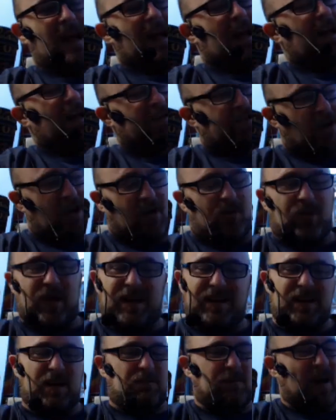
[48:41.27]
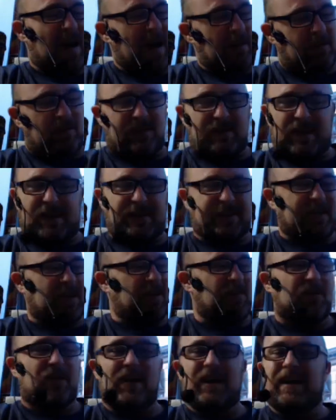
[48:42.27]
and I started reading the Bible, and I
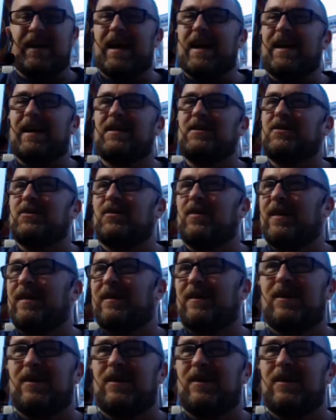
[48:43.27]
couldn't really get into it.